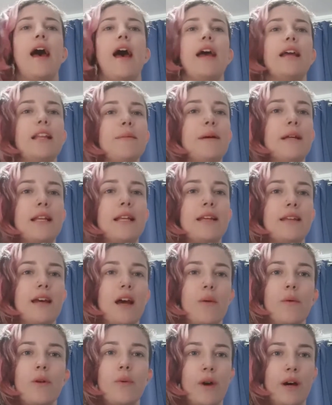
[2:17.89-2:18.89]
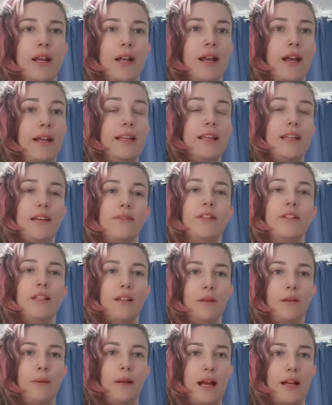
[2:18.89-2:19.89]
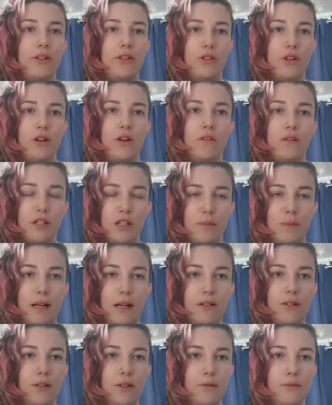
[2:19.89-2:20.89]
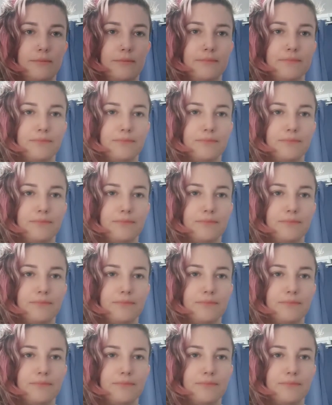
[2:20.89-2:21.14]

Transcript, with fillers: anybody that we want to give a little bit extra respect to.